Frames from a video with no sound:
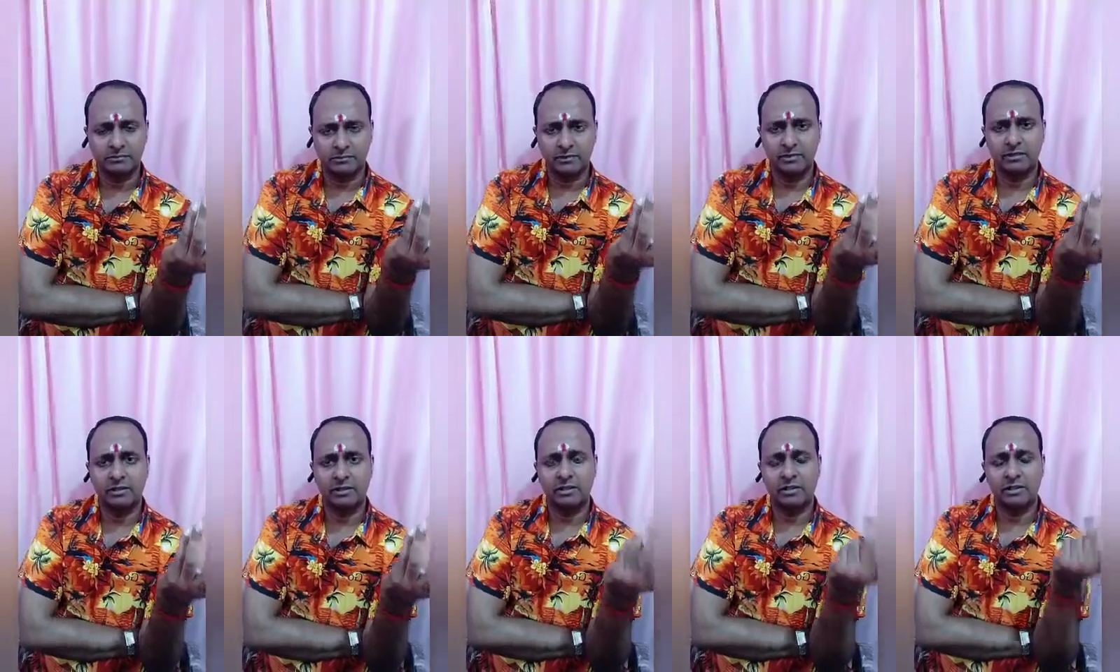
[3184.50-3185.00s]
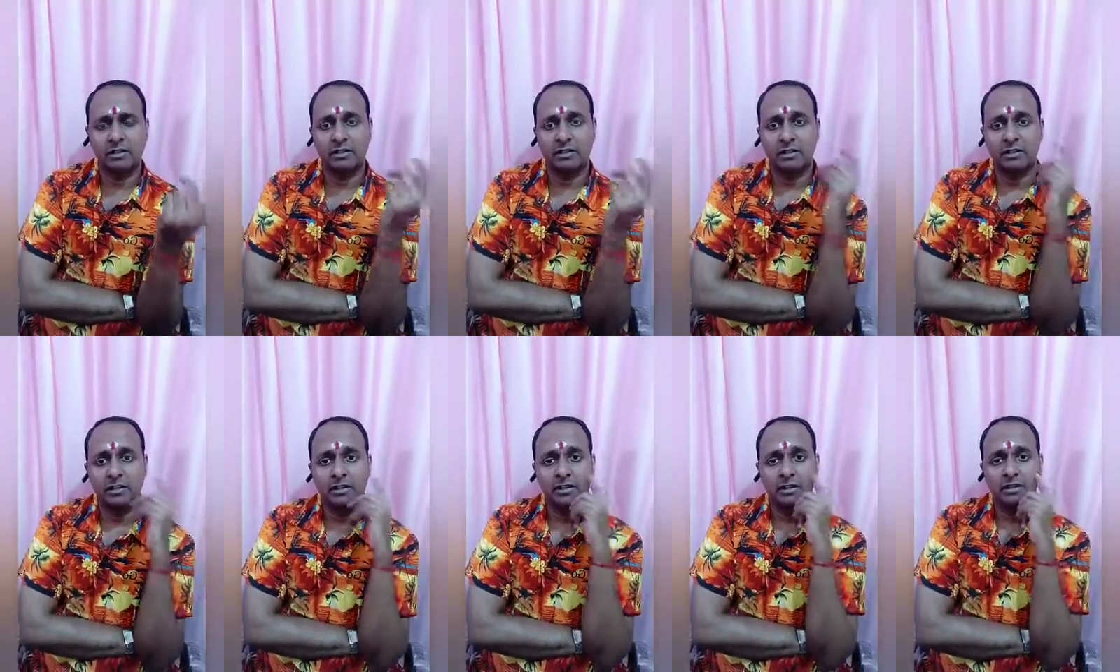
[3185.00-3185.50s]
okay.
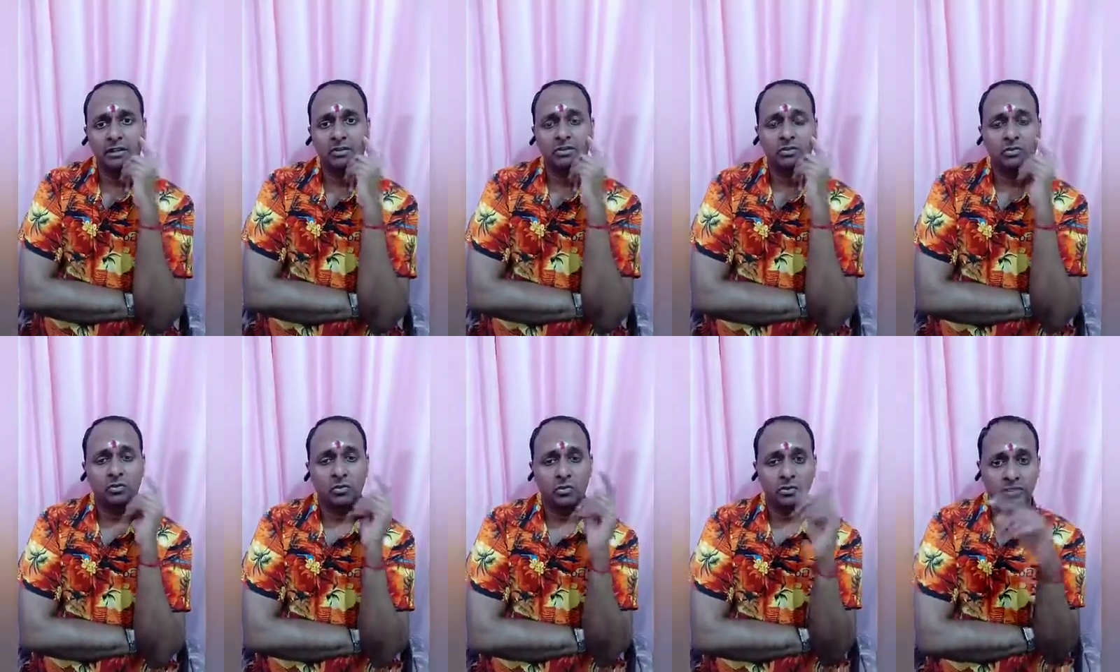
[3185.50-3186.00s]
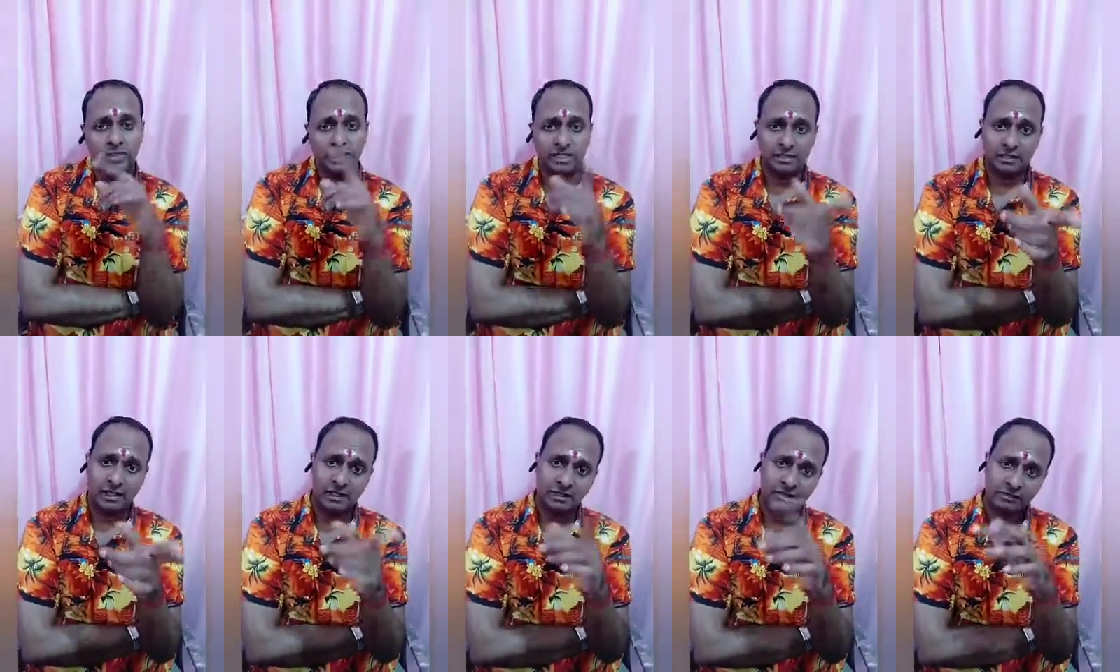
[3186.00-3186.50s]
So don't think
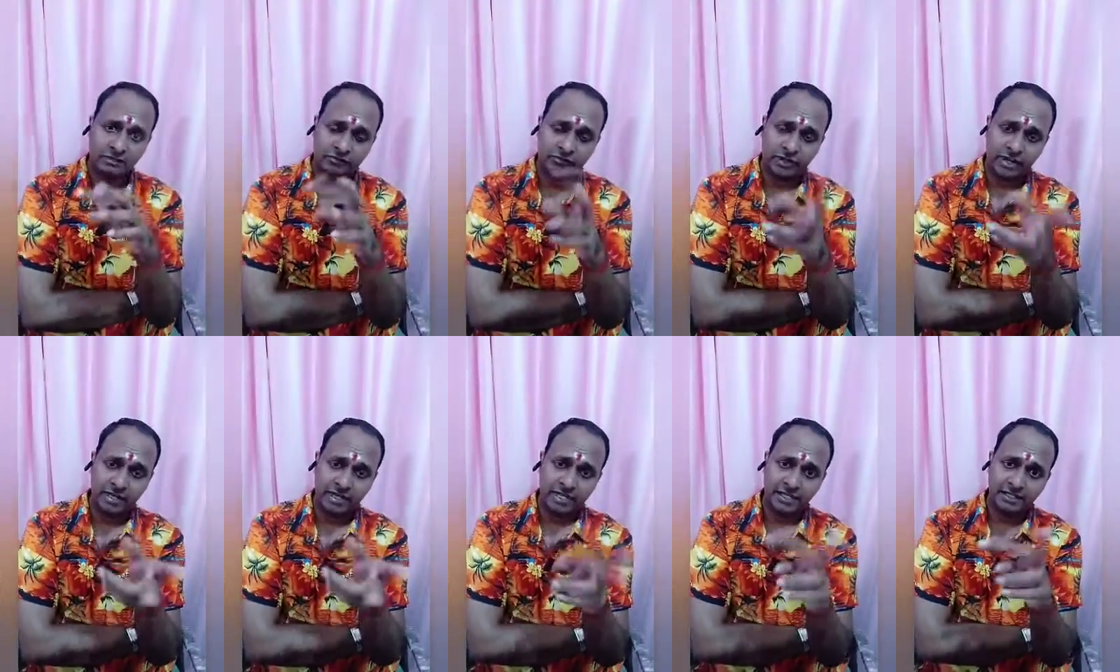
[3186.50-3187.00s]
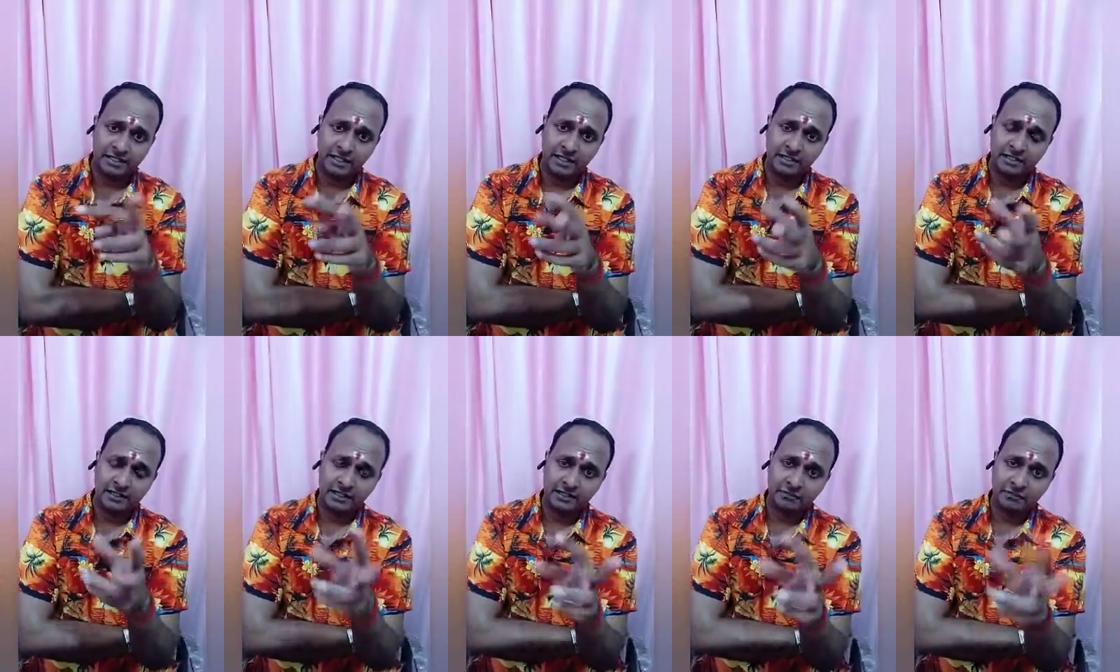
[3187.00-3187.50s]
that the findings are
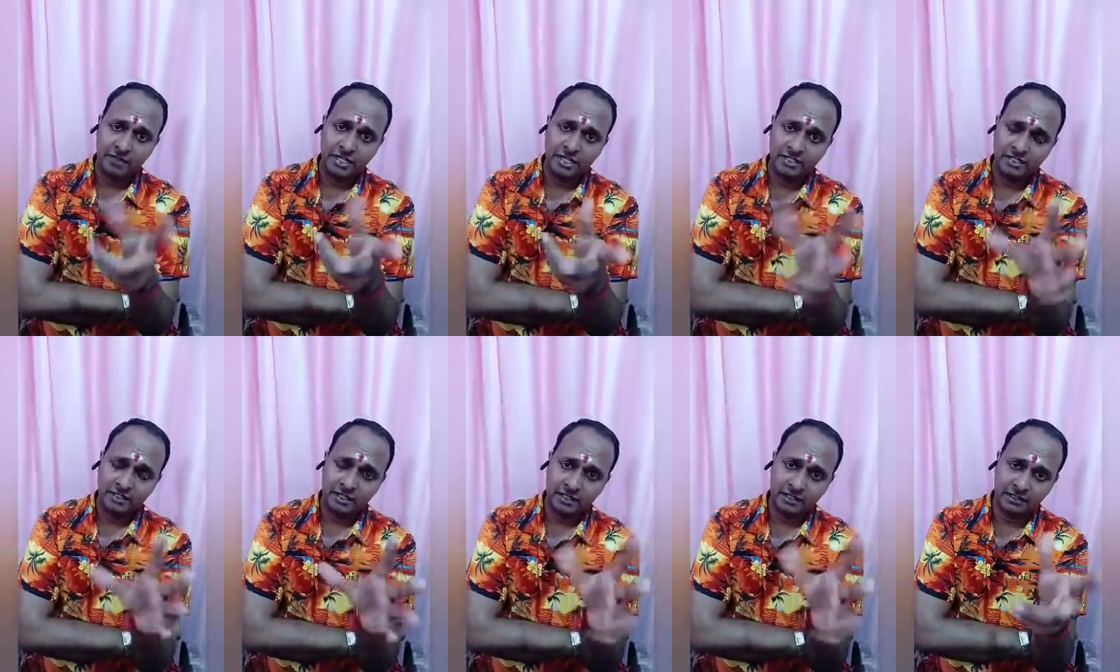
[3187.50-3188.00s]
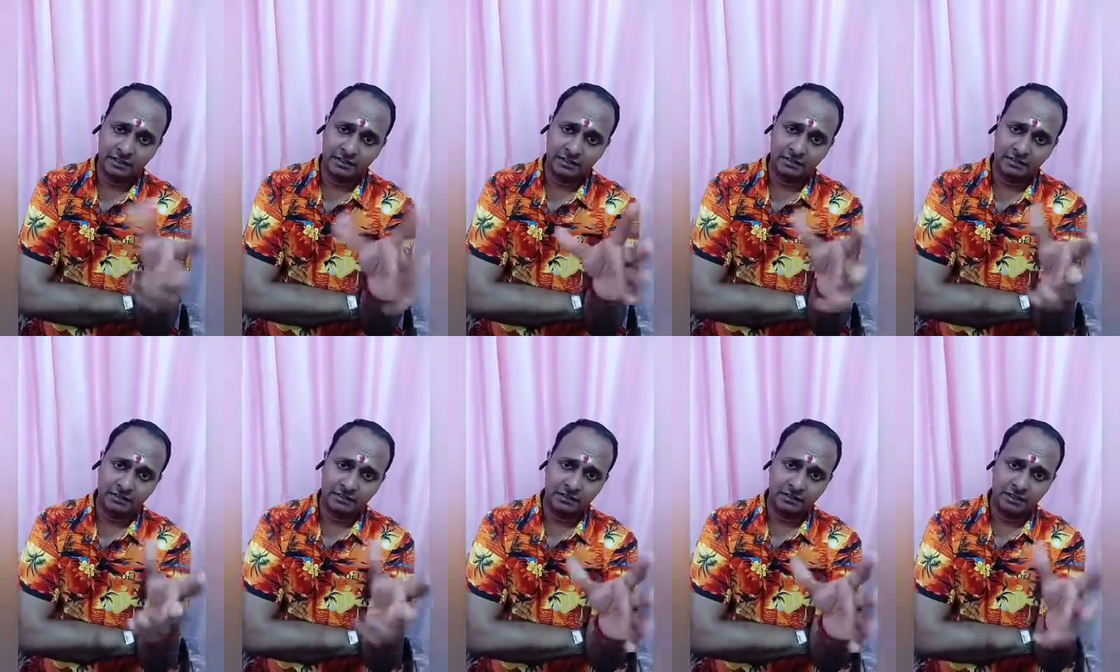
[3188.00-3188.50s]
that means that it
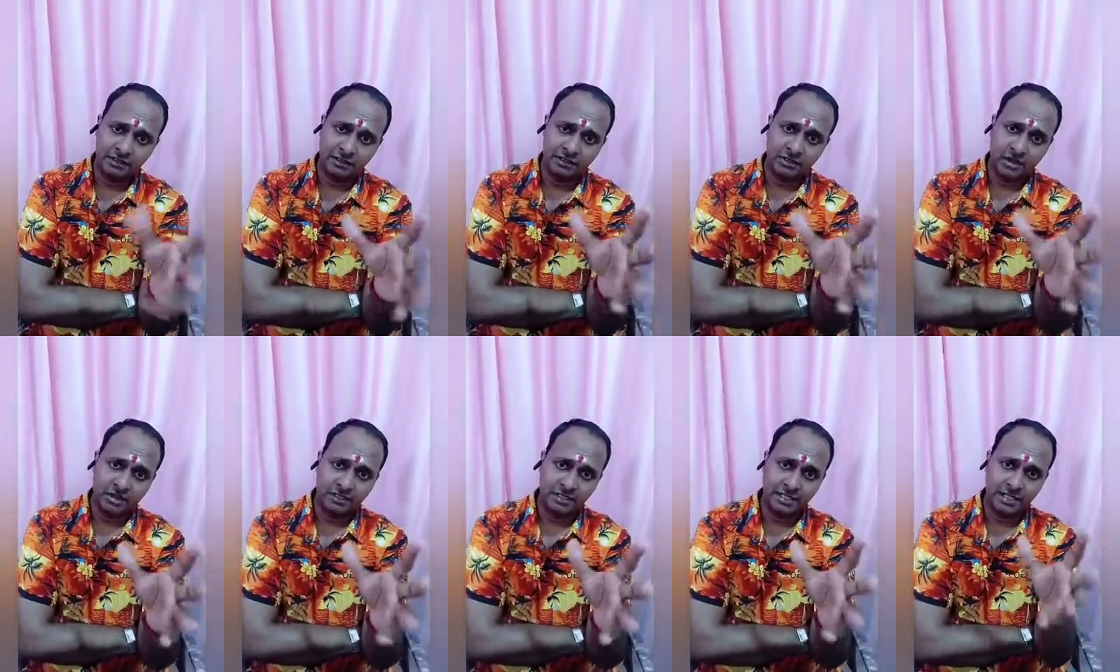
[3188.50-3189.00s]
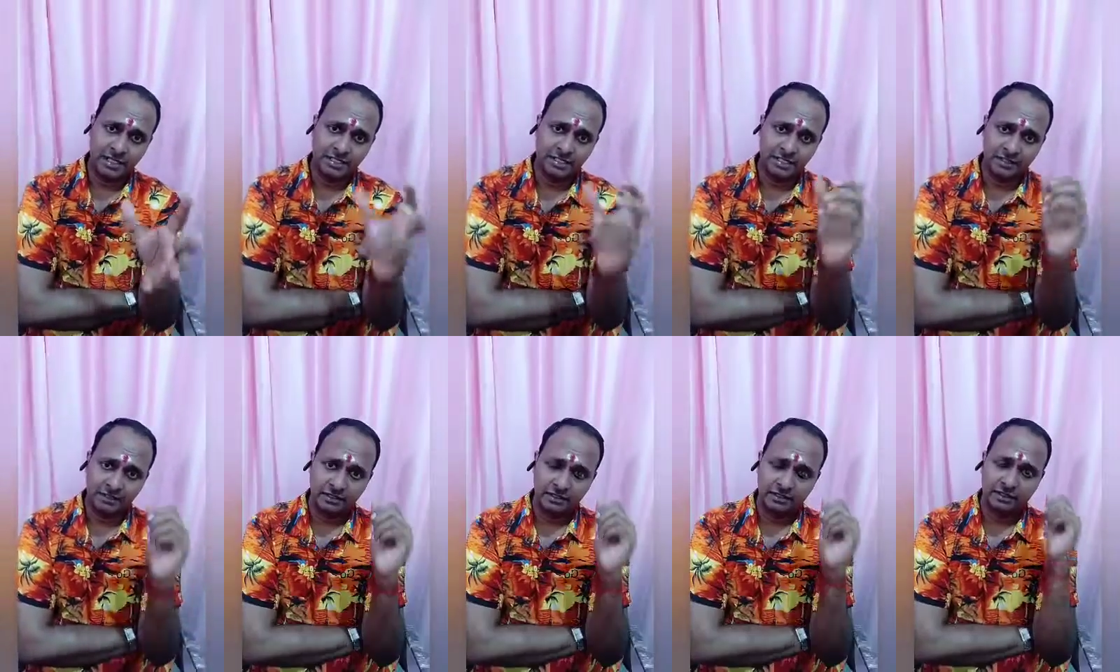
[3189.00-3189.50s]
is causing each
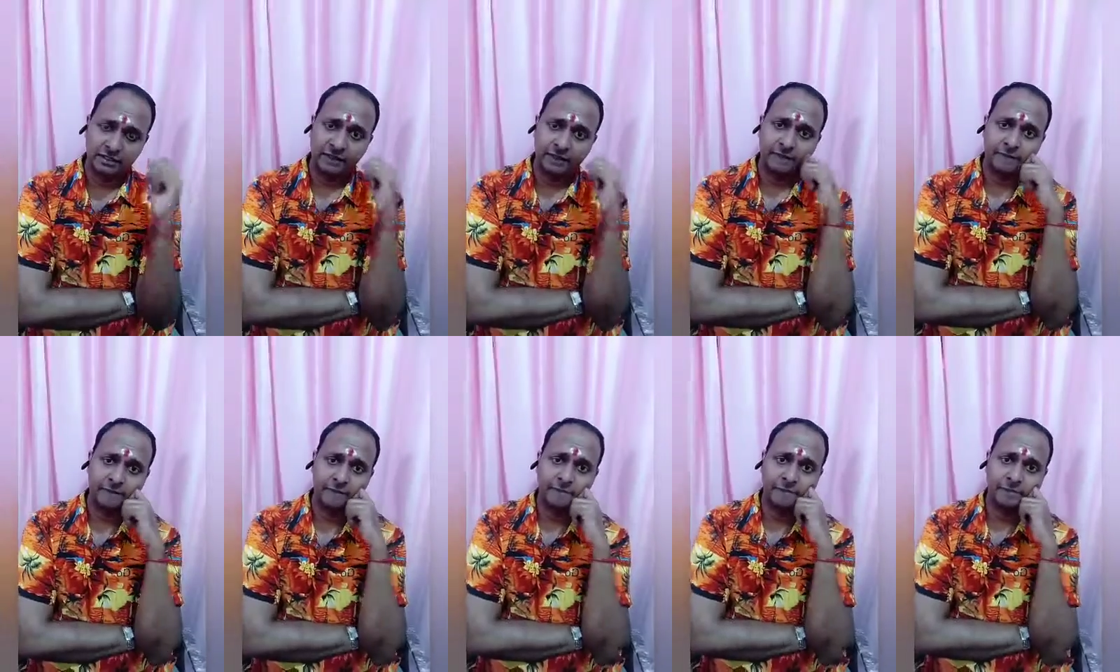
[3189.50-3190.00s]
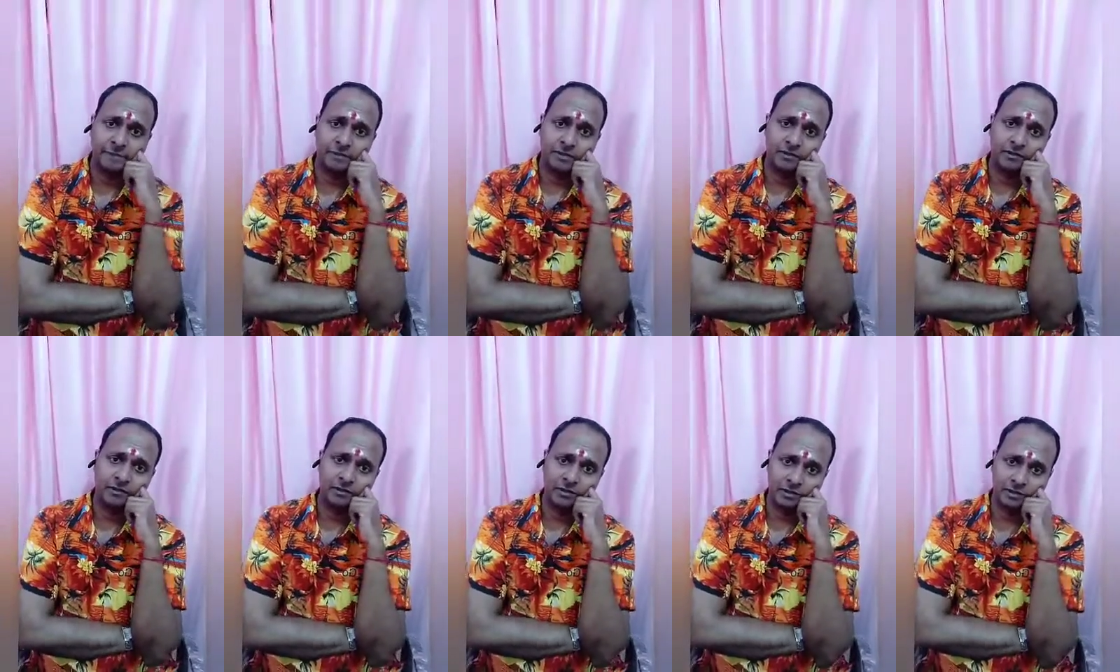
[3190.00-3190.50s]
other,
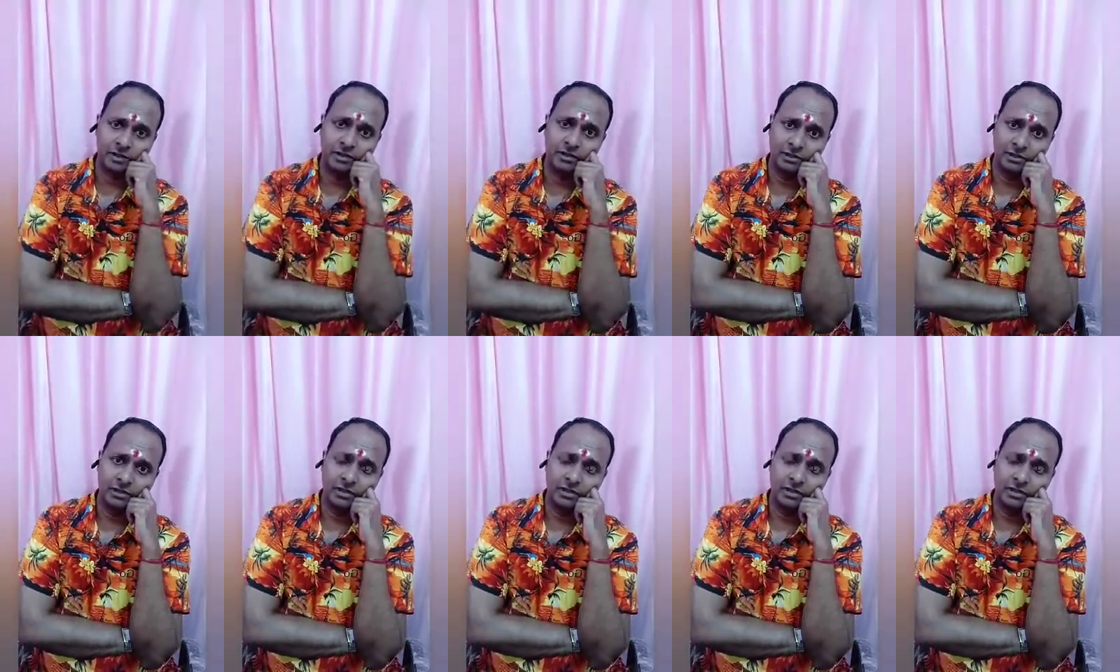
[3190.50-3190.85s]
okay.